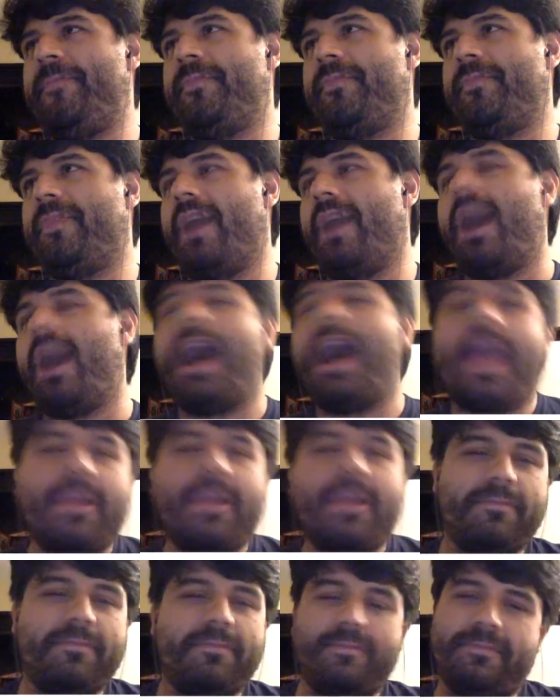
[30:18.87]
I'll
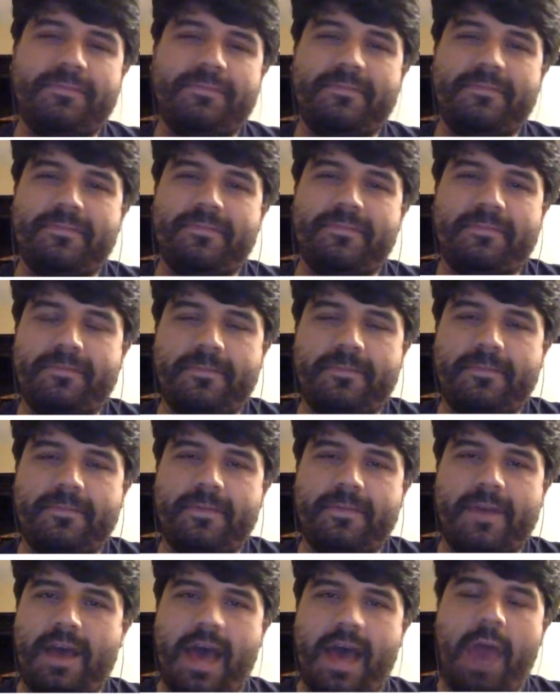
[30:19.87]

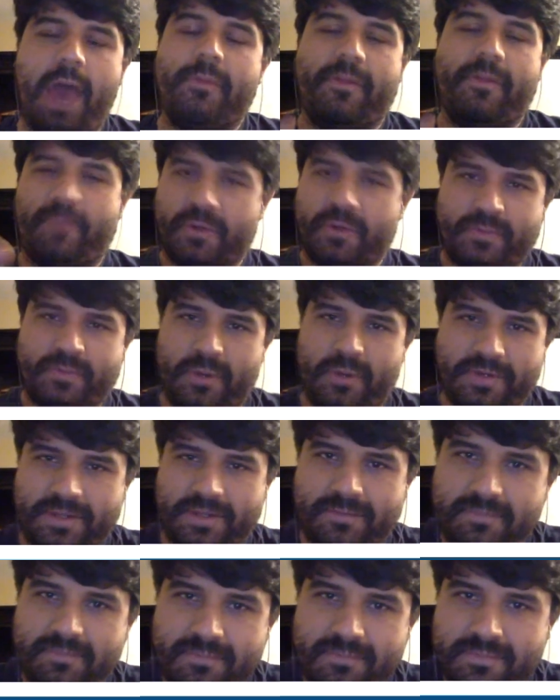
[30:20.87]
be the first
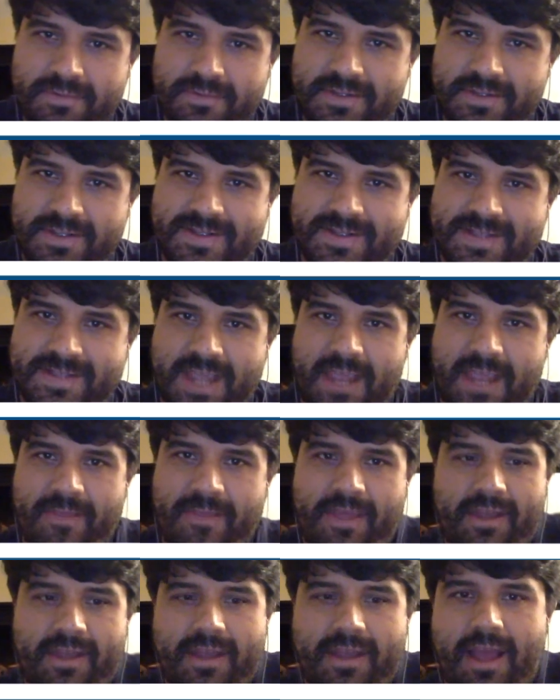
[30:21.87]
person to say
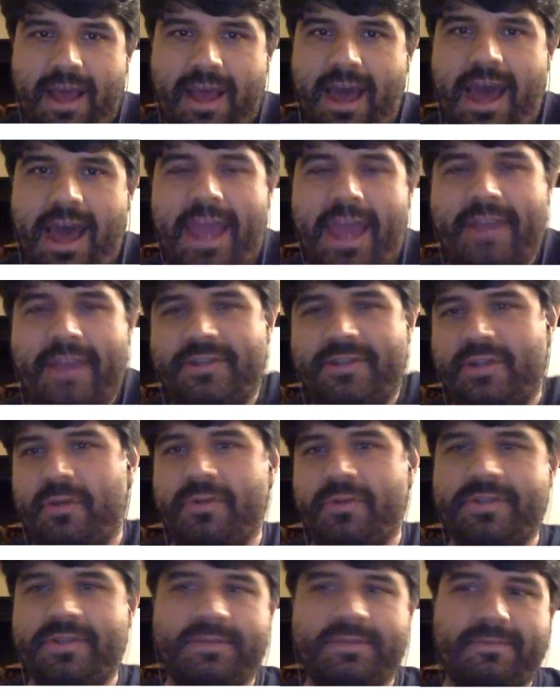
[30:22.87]
that I
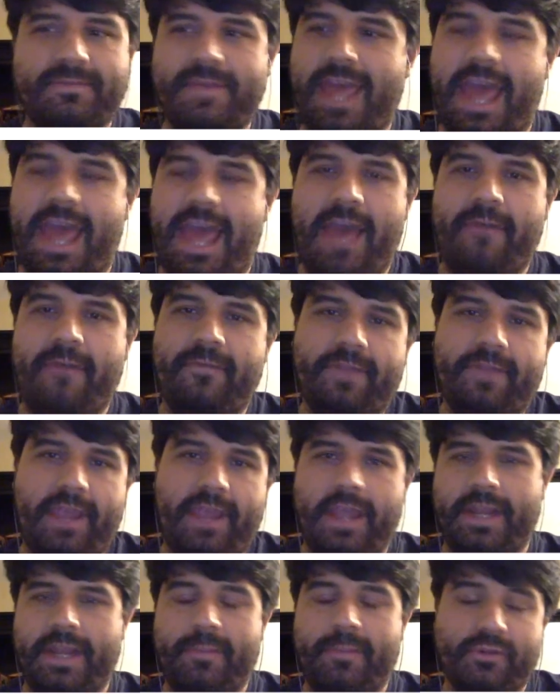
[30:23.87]
don't have
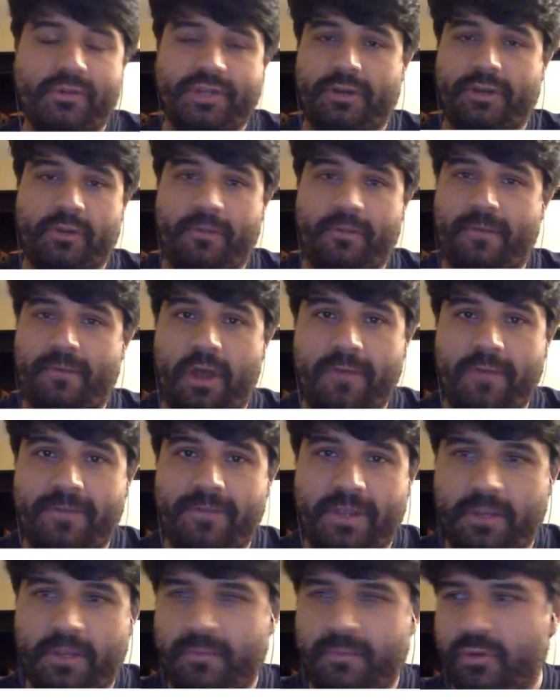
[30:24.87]
any particular fond
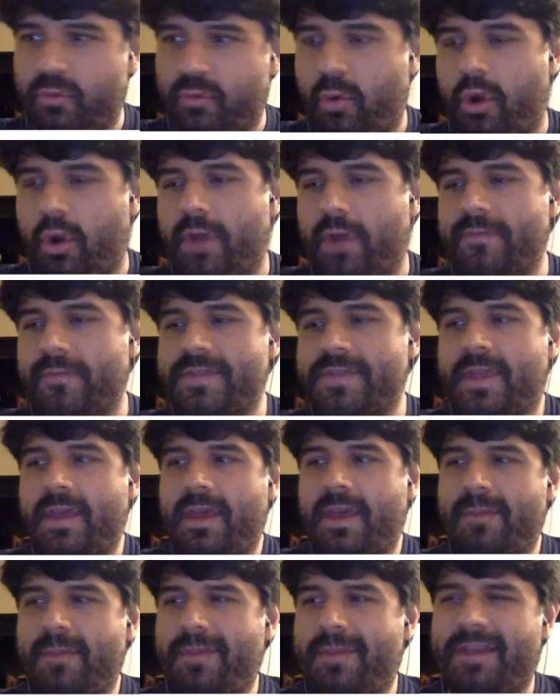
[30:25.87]
feeling for dwarves,
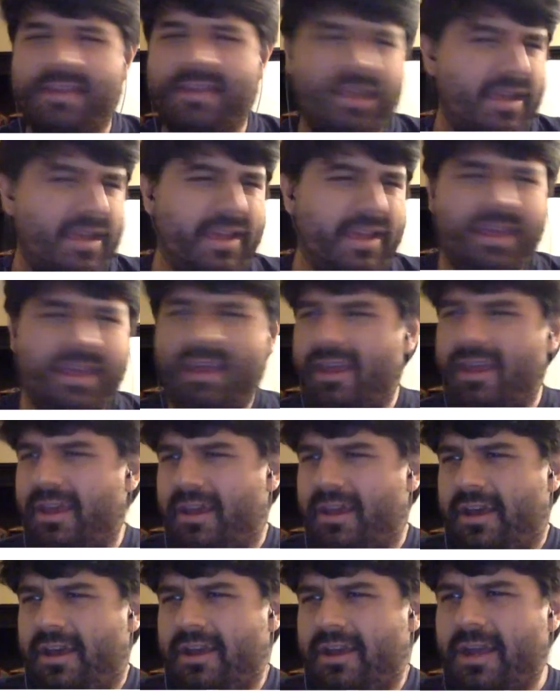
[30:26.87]
but
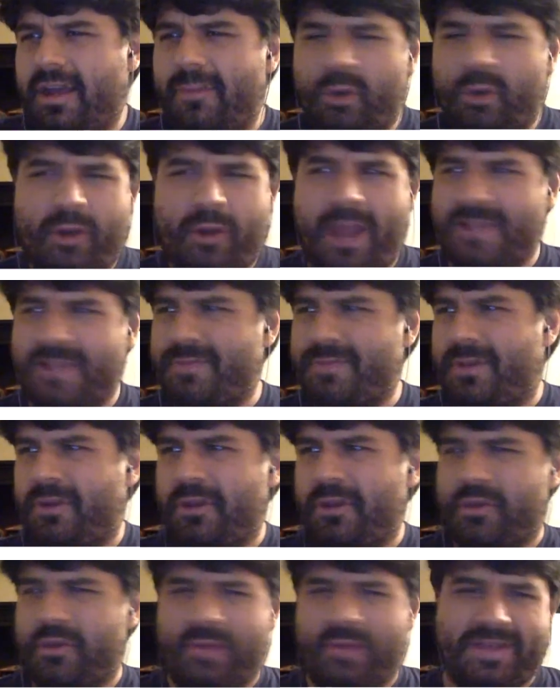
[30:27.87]
Gumblecrag's been
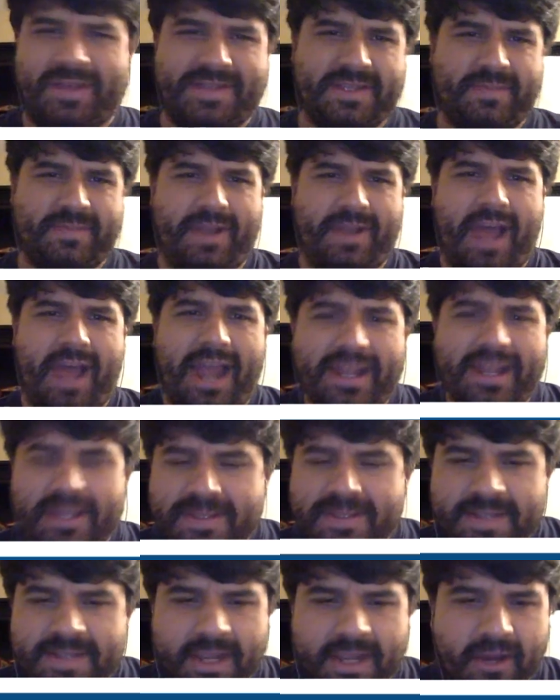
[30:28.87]
good to us. He's been hiding
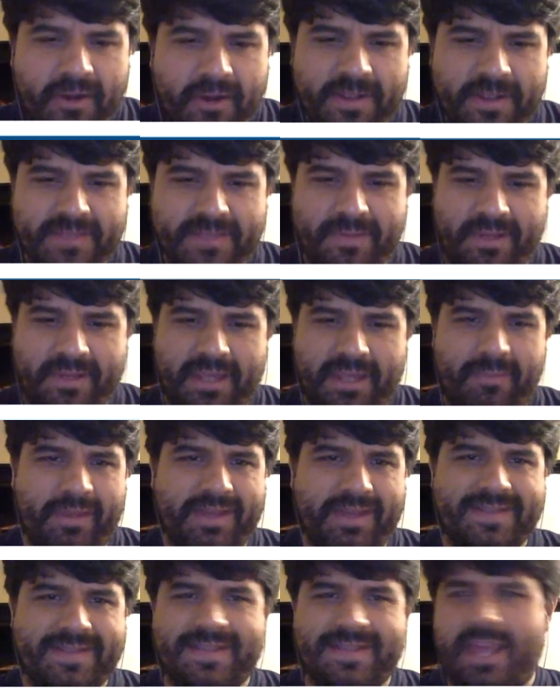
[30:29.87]
us here. He's been keeping
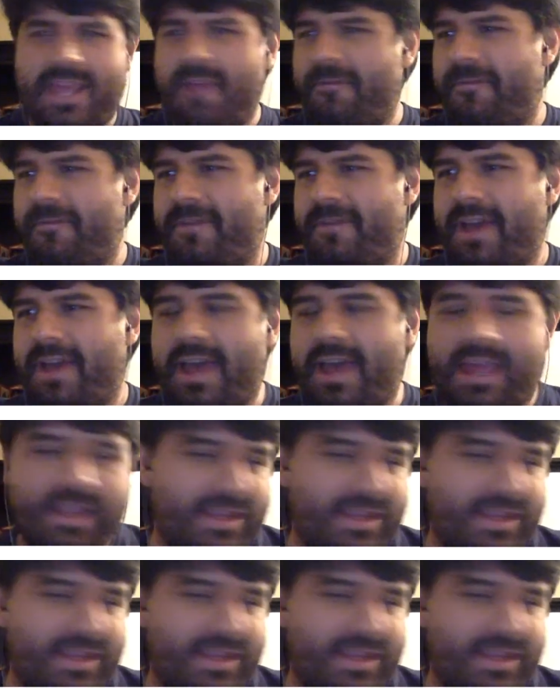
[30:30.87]
us safe. I